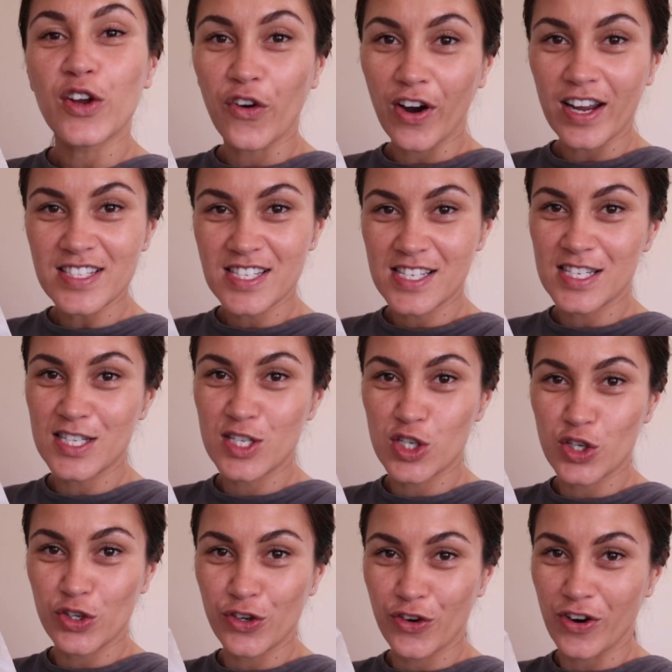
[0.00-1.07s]
crust is
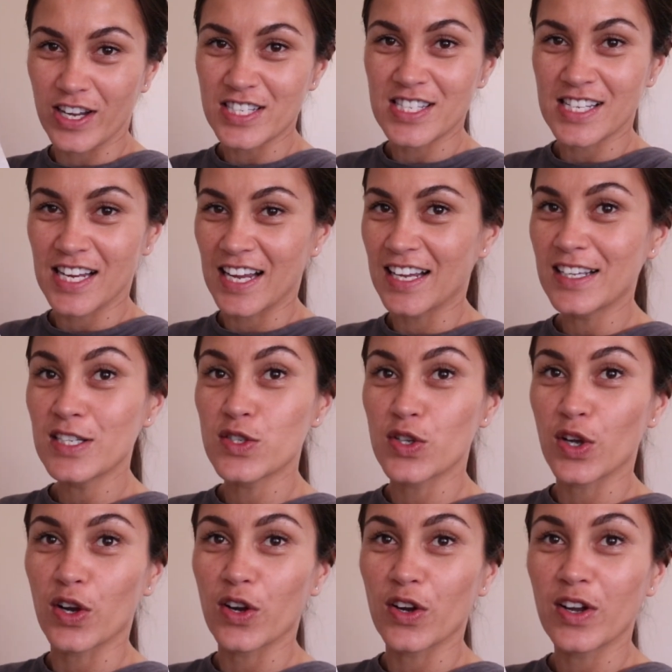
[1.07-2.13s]
too crusty. So
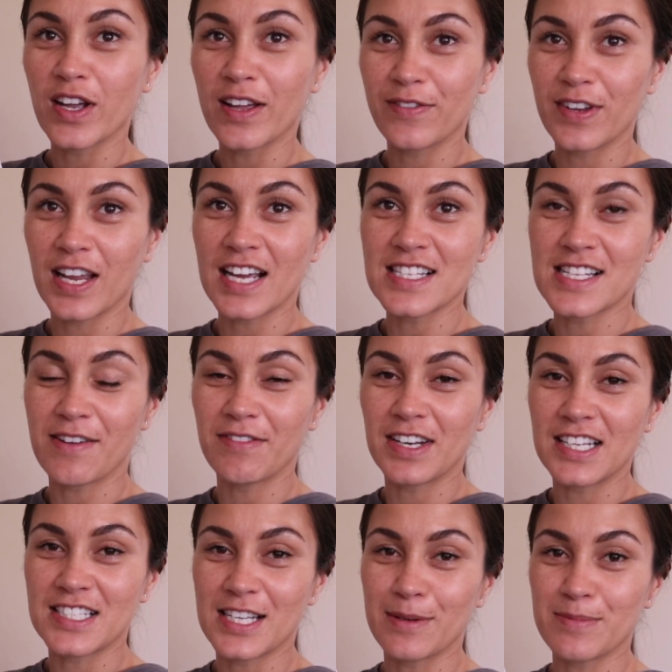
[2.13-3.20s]
if you guys have
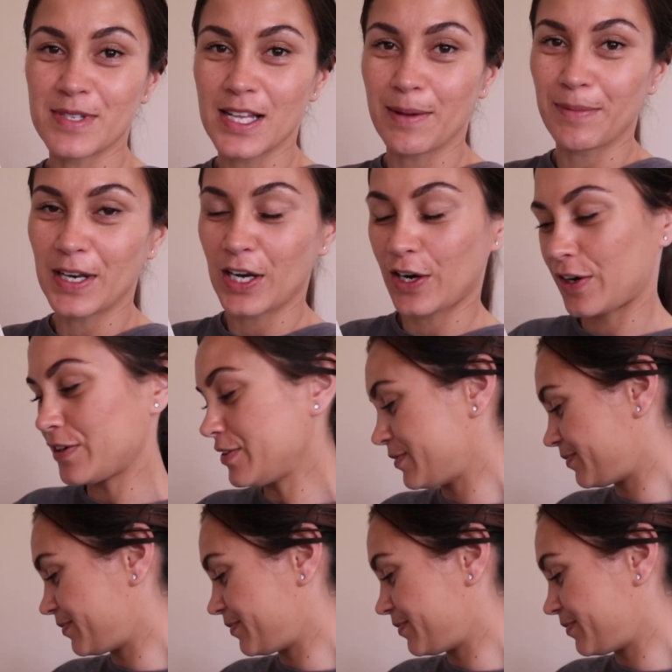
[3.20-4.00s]
any tips, let me know.